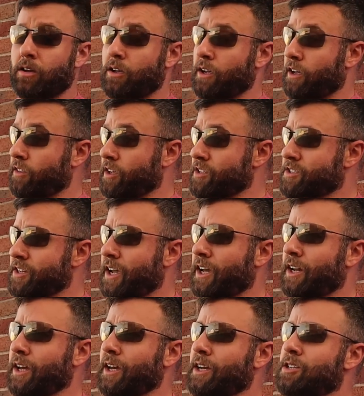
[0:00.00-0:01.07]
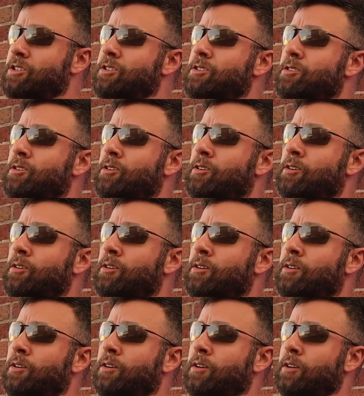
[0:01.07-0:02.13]
in this day and age,
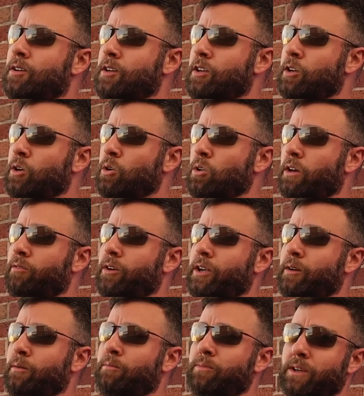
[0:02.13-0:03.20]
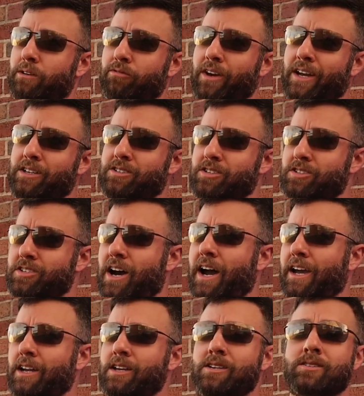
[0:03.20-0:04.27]
you know, living in advanced
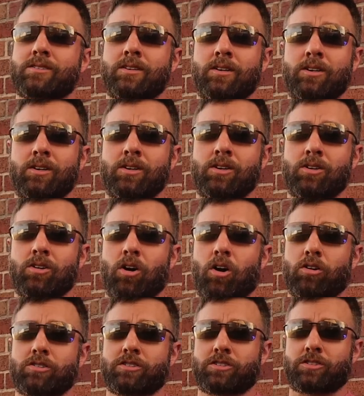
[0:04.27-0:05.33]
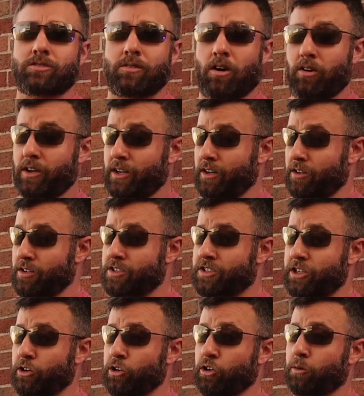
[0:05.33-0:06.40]
societies, are into the
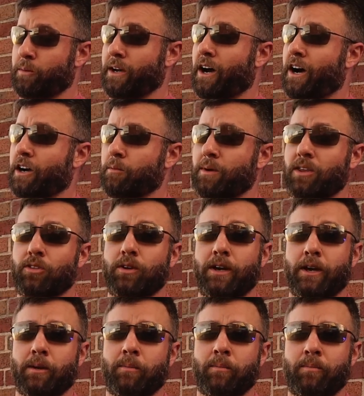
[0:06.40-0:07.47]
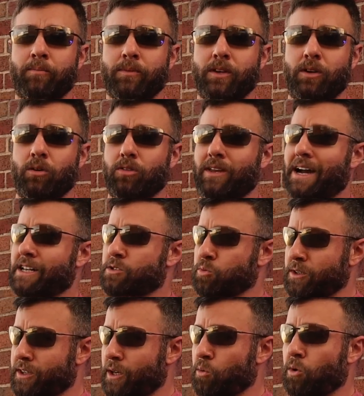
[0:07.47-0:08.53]
serial monogamy thing. You know, that's
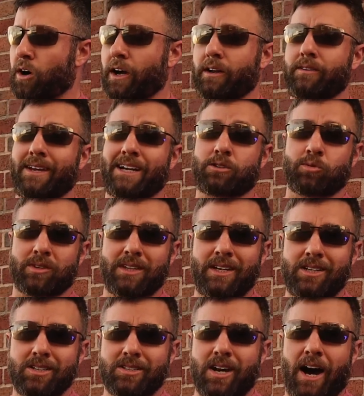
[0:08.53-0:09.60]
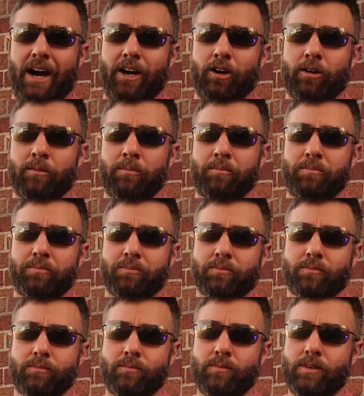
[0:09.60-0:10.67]
what they want. That's what they desire.
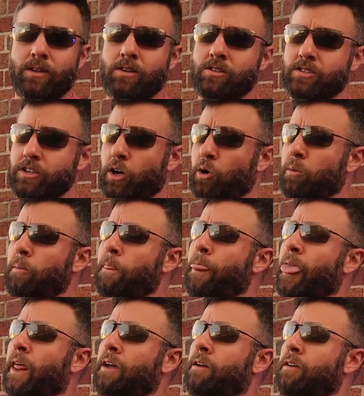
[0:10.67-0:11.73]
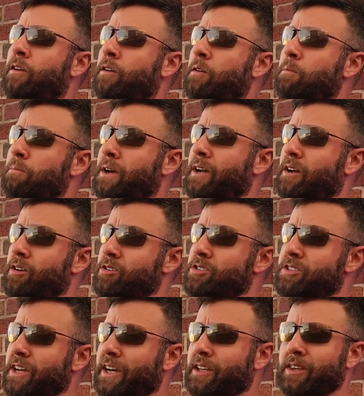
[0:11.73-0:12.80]
So, men
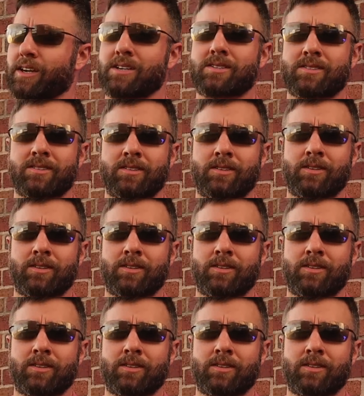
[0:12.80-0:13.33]
understand this.